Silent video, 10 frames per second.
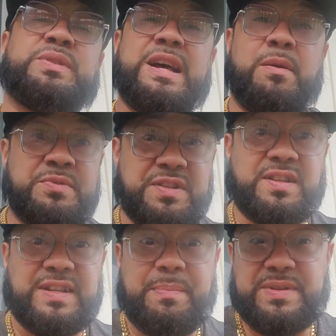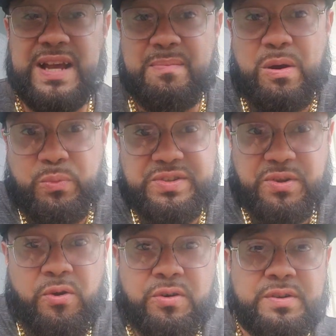But that was just the type of time I was
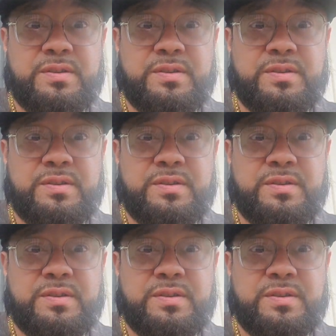on.